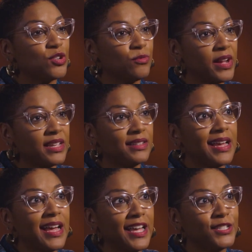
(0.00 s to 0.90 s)
to
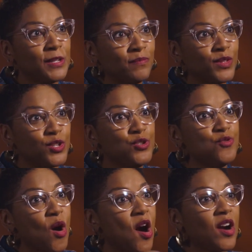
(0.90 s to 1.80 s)
recognize
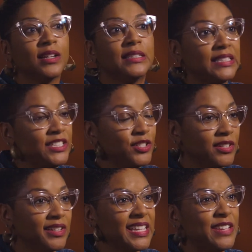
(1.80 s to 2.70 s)
you are a
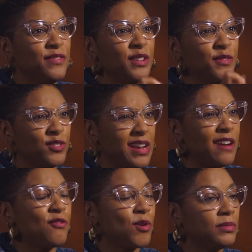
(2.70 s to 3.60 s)
leader, even if you're
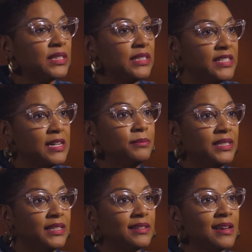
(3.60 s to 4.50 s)
not formally dubbed
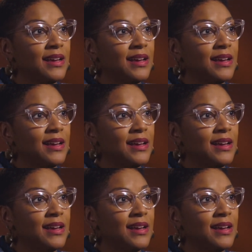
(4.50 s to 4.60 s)
it.